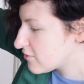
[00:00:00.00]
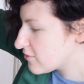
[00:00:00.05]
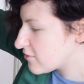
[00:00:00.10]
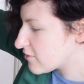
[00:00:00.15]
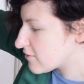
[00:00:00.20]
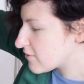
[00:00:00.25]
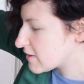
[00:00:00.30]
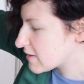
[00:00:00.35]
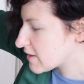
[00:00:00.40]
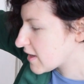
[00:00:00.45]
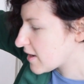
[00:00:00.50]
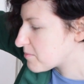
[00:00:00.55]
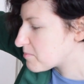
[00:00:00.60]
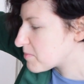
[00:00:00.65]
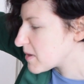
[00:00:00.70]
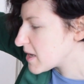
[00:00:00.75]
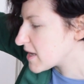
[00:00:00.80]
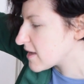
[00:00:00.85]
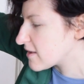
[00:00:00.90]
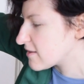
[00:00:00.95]
to its kind of
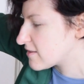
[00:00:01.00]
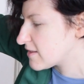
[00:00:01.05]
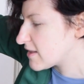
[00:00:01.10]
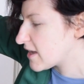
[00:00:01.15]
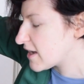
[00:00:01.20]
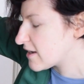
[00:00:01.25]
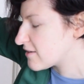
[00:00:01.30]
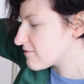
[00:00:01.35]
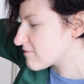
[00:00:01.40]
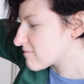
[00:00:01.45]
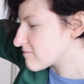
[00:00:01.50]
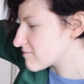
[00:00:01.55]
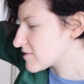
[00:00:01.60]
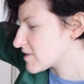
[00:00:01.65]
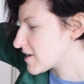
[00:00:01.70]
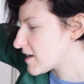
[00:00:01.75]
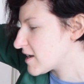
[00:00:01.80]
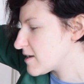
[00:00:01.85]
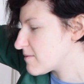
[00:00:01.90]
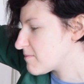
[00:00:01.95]
biggest natural
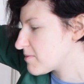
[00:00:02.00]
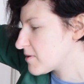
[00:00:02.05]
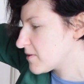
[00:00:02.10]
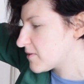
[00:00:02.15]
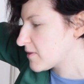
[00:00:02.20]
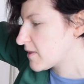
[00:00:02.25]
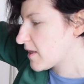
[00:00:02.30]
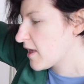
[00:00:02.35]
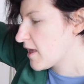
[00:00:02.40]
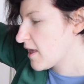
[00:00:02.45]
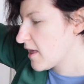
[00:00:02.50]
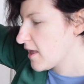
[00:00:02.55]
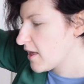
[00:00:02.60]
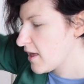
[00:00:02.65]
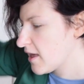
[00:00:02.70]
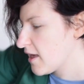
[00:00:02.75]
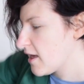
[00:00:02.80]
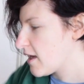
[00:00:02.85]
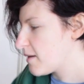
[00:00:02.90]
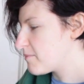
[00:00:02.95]
shape,
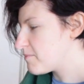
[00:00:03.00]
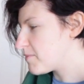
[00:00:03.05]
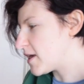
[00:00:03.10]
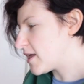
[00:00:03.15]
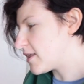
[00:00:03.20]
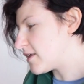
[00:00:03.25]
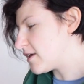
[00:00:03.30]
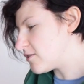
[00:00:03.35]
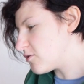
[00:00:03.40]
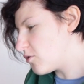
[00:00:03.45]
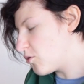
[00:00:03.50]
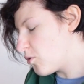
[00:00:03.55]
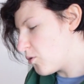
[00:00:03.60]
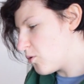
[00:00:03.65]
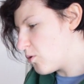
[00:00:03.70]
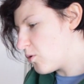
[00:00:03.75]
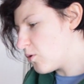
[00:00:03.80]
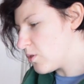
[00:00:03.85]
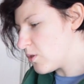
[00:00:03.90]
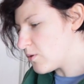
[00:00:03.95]
and pin it
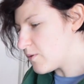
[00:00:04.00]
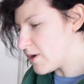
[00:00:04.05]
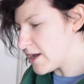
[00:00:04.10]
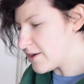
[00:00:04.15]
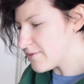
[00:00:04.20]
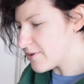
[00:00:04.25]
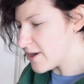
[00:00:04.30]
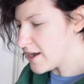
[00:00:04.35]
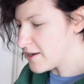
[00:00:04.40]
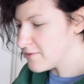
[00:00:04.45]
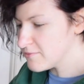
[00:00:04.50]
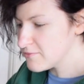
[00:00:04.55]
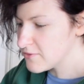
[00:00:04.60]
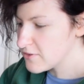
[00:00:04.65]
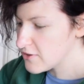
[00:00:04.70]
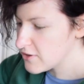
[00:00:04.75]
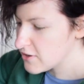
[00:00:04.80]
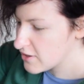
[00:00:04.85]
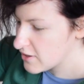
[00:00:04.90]
all the way around.